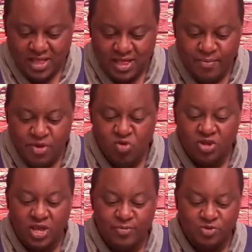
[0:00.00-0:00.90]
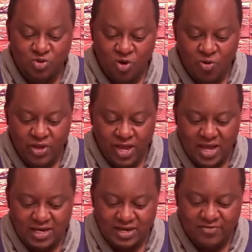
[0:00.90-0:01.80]
The mule kept going
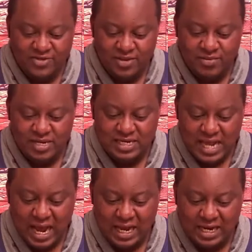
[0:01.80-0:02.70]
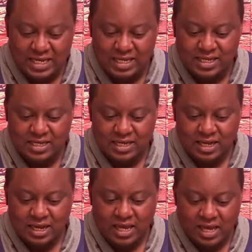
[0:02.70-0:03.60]
and left him dangling
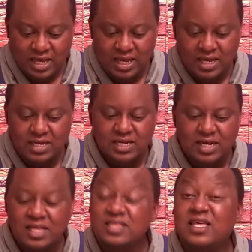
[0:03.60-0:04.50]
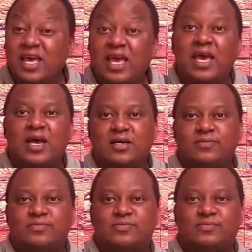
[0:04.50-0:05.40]
in the air.
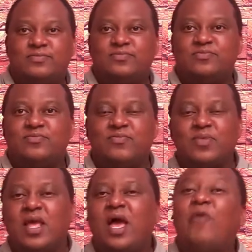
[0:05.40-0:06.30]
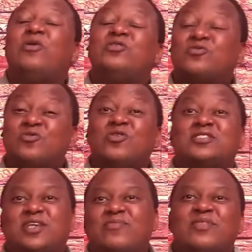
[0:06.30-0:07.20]
I want you to
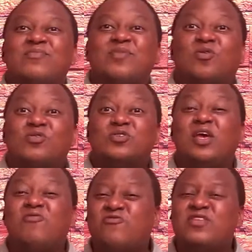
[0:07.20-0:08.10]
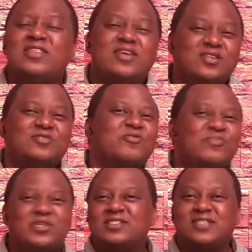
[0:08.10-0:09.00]
note something because everything in
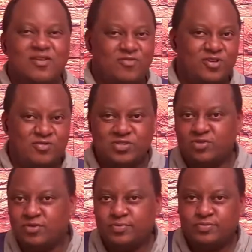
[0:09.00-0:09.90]
scripture is there for a reason.